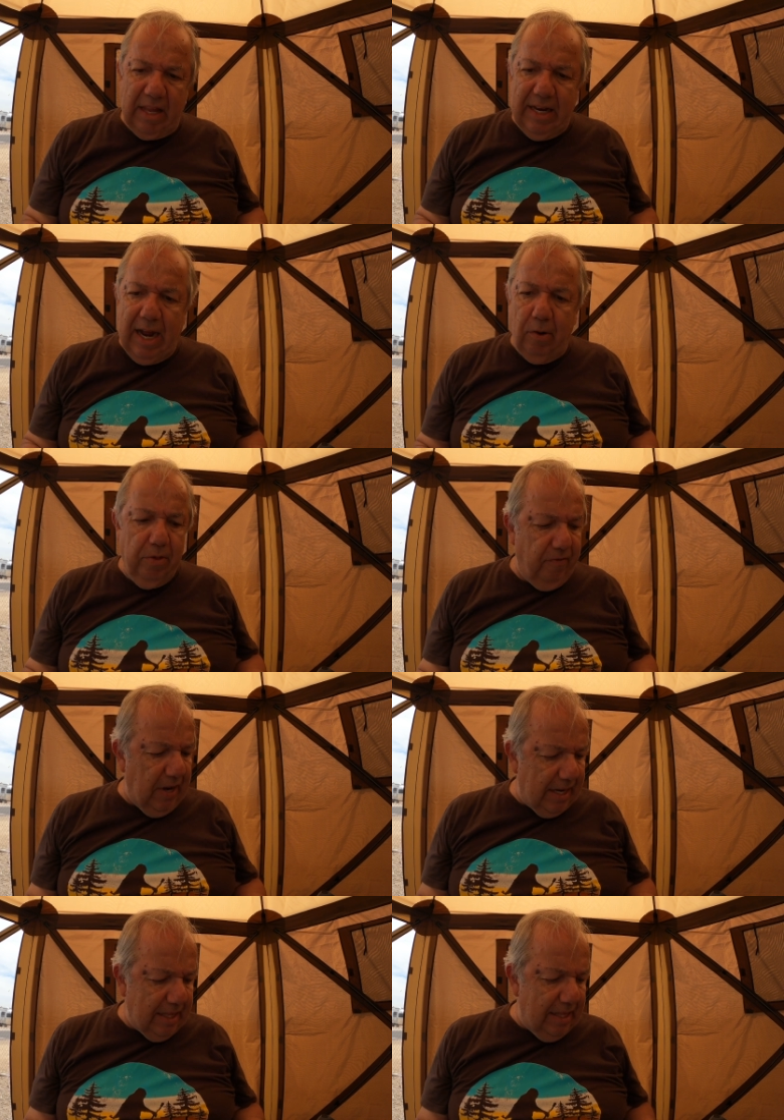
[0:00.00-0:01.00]
Now, the
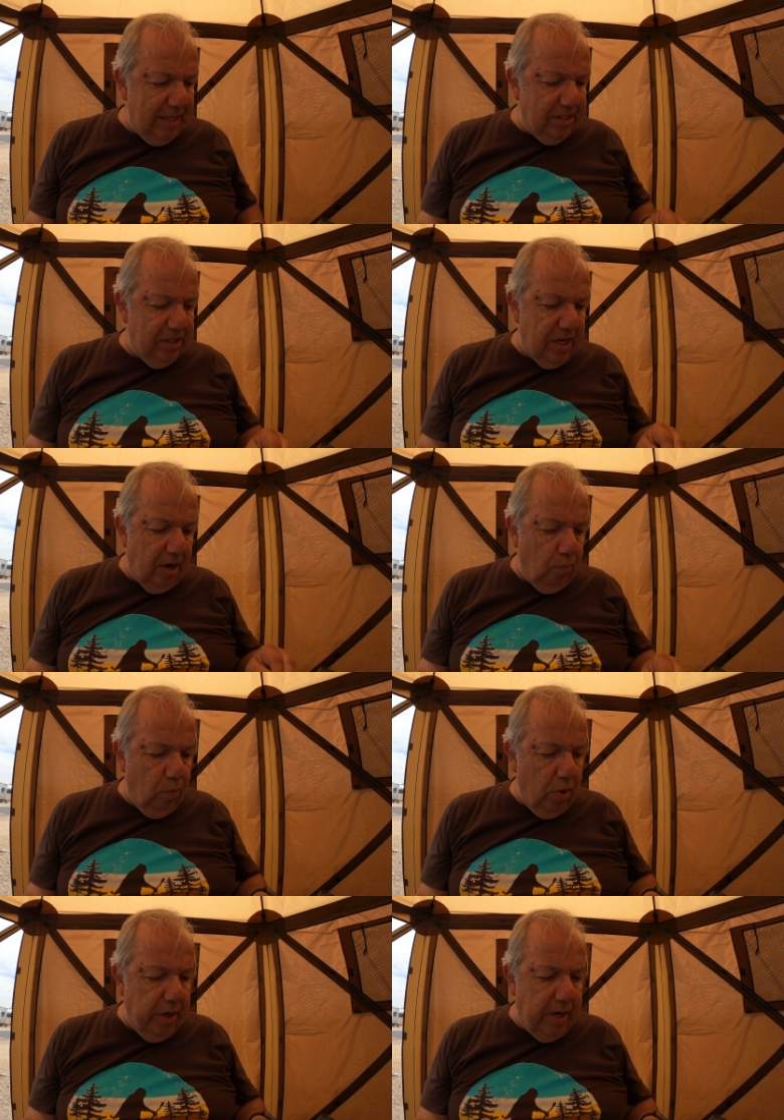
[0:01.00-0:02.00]
fact that this is not
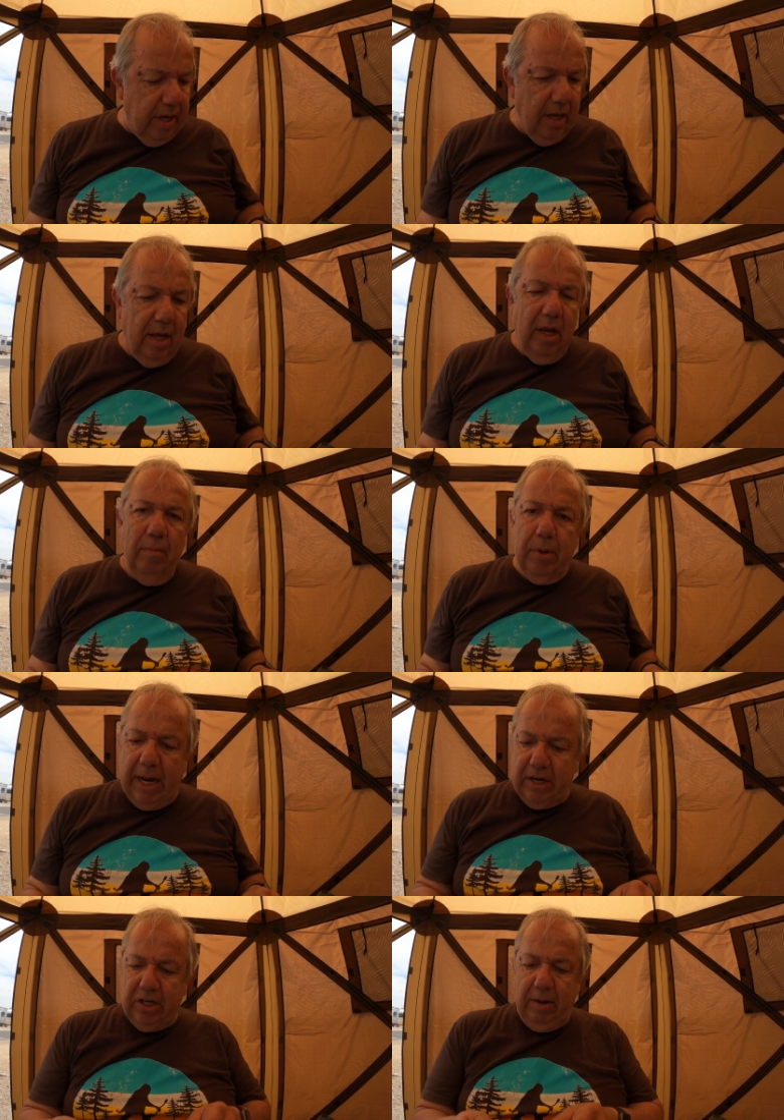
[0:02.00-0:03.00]
wood, but
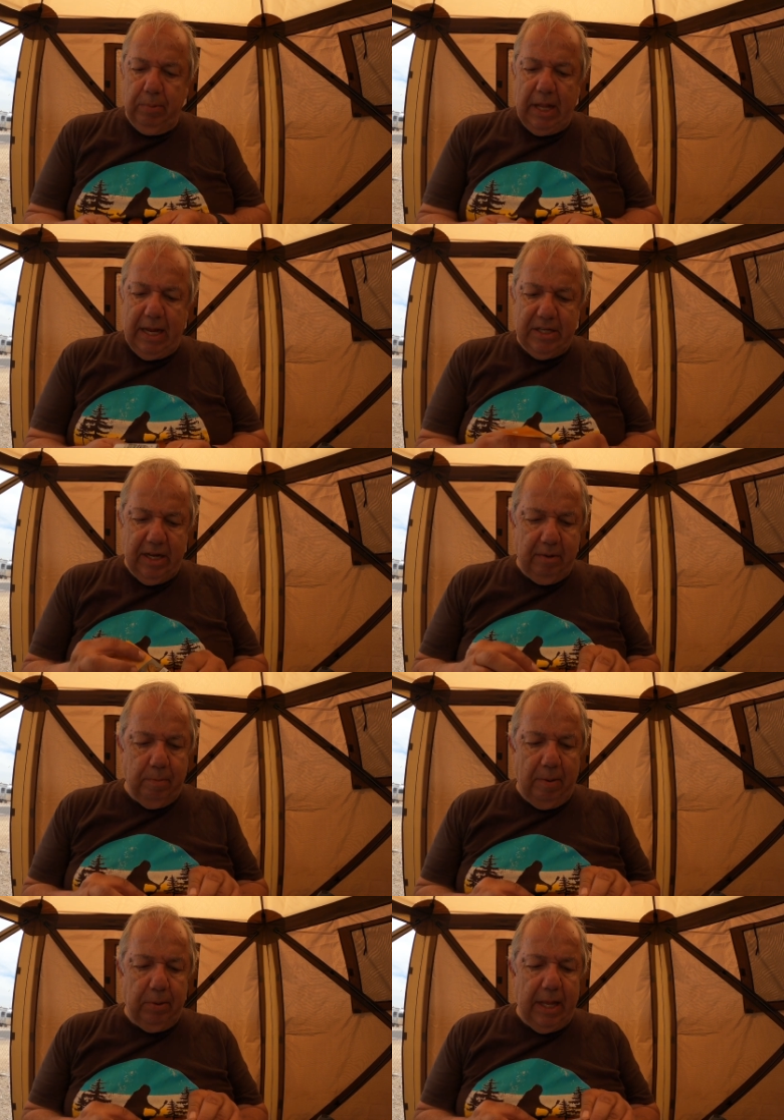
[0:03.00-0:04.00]
actually a plastic,
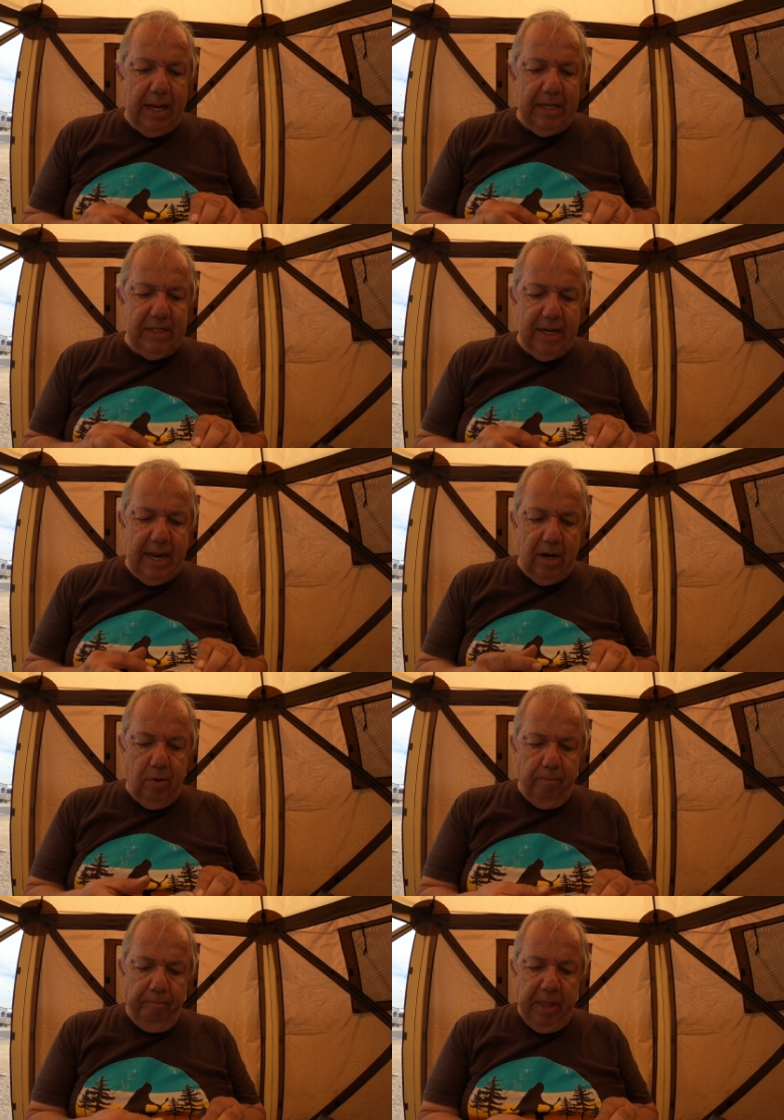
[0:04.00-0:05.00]
my plan is
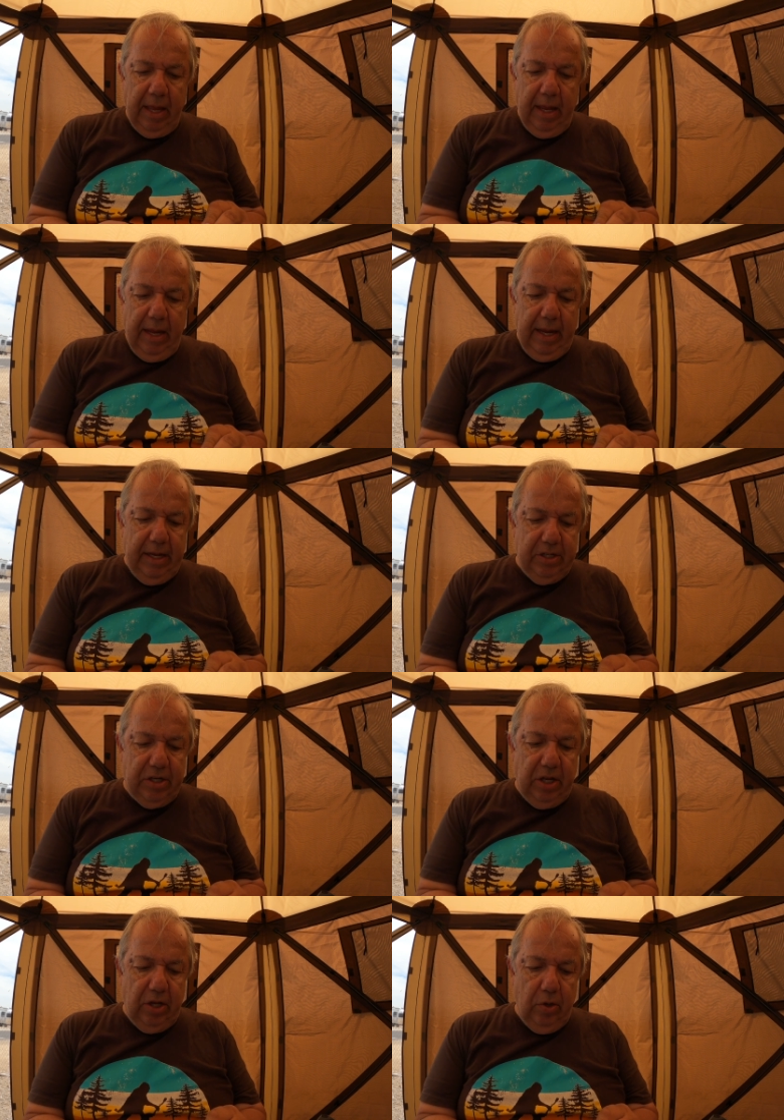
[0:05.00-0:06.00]
now is
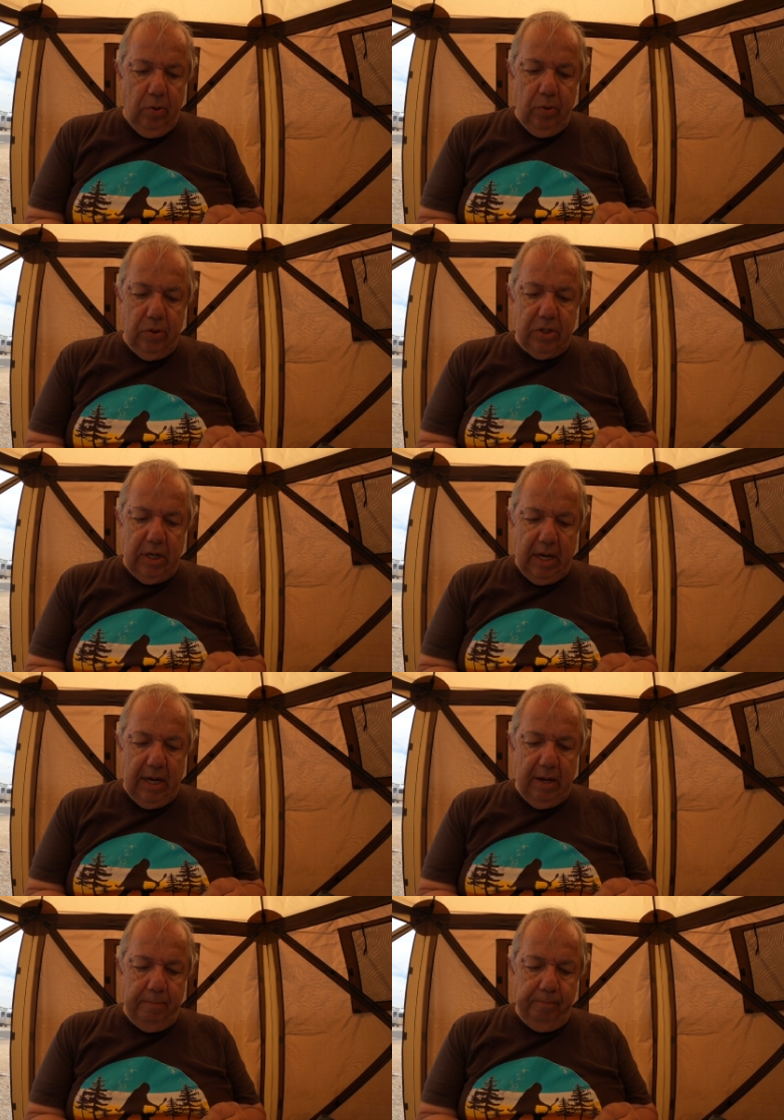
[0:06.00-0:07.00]
to use
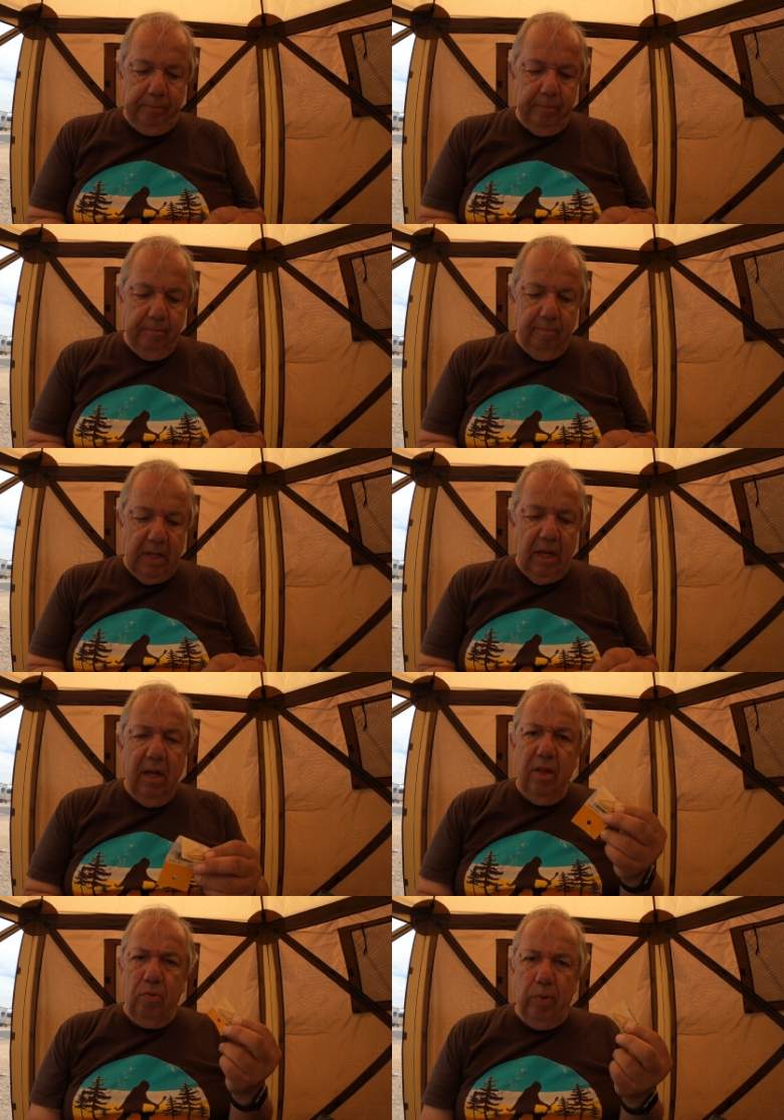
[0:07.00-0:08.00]

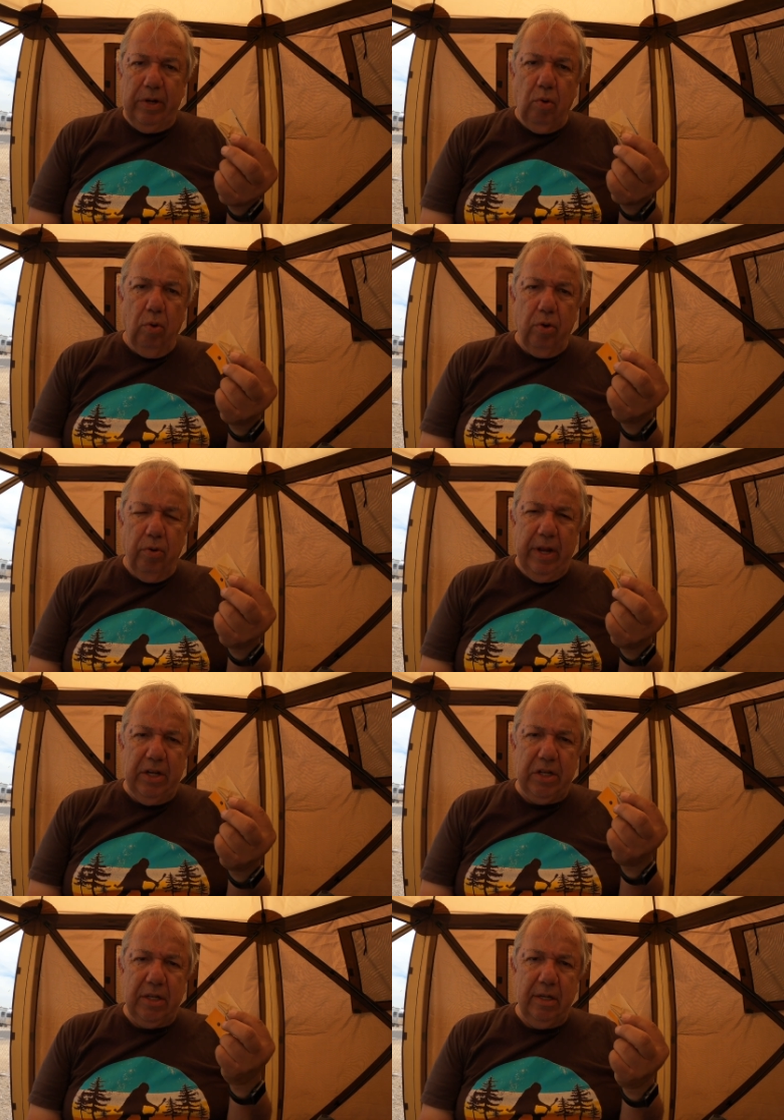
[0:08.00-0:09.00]
3/4
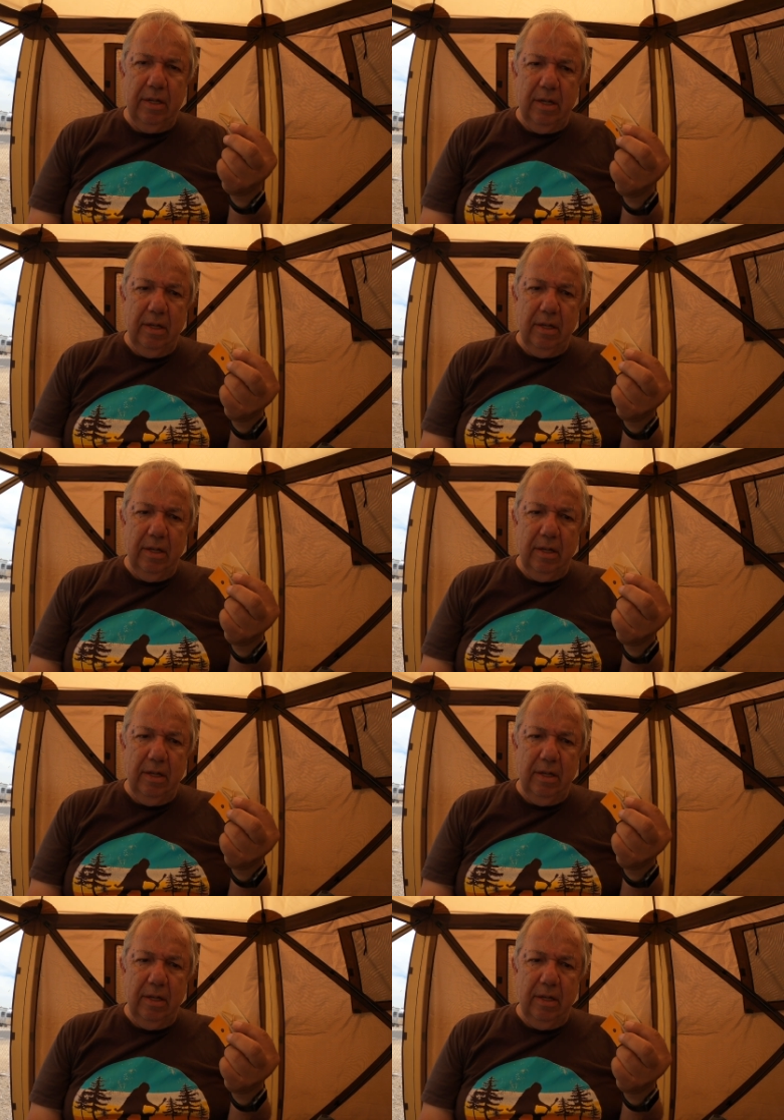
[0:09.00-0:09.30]
inch